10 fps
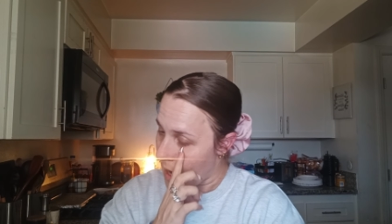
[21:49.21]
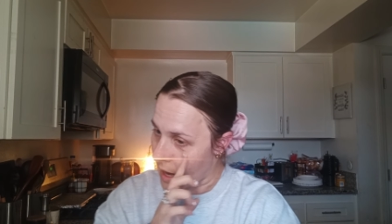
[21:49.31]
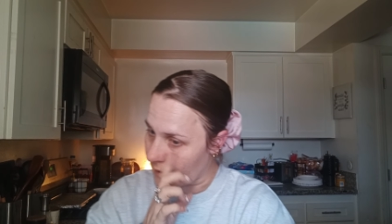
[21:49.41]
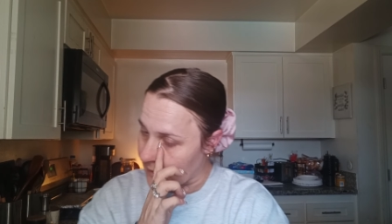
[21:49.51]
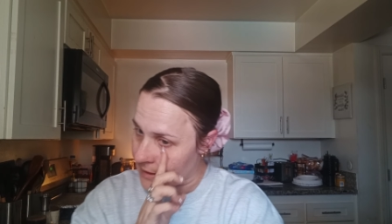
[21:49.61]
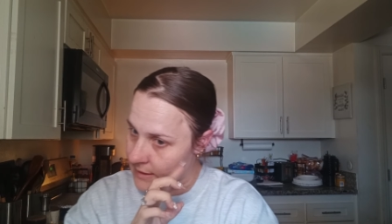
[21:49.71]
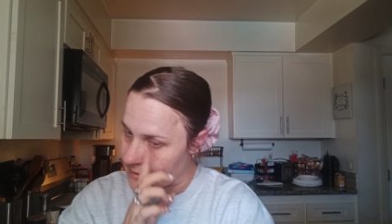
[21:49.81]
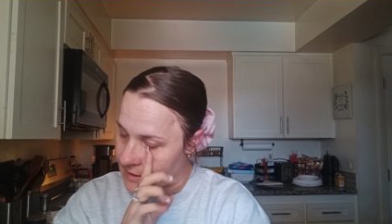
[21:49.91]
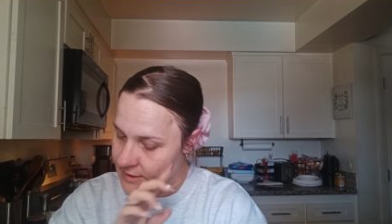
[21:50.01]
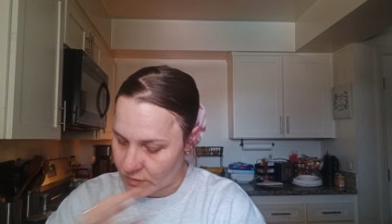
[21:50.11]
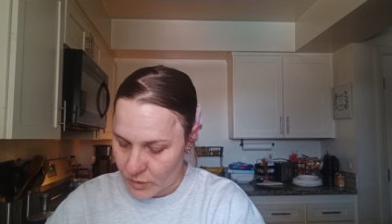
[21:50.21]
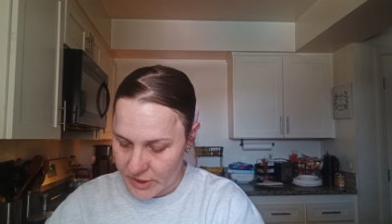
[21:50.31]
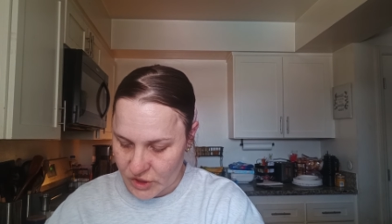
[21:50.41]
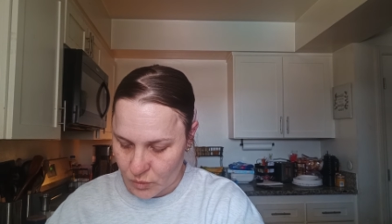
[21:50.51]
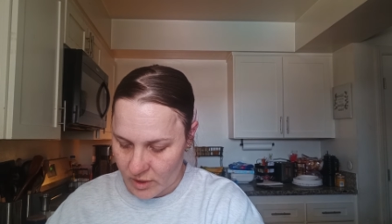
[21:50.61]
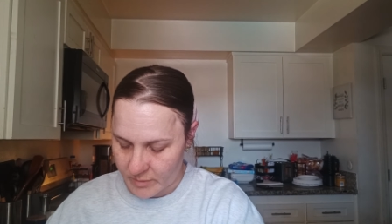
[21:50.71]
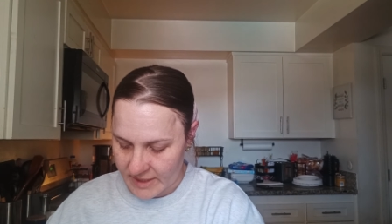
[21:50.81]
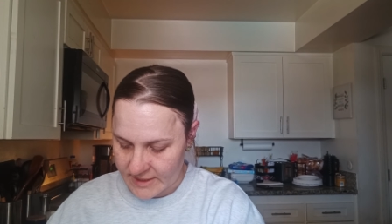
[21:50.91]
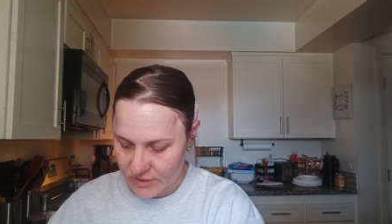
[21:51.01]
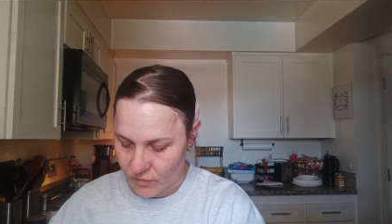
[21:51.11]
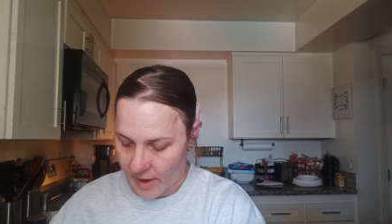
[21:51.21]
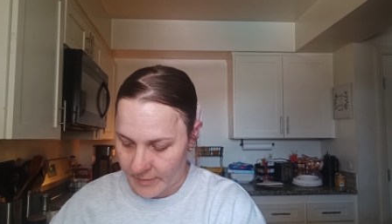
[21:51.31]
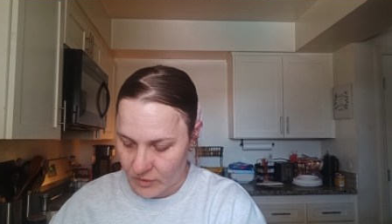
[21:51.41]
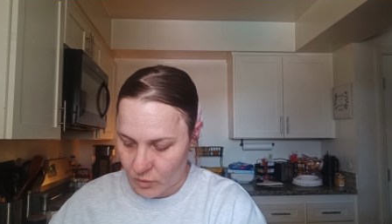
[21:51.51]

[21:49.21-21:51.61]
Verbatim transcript: I needed to switch one of my ceramic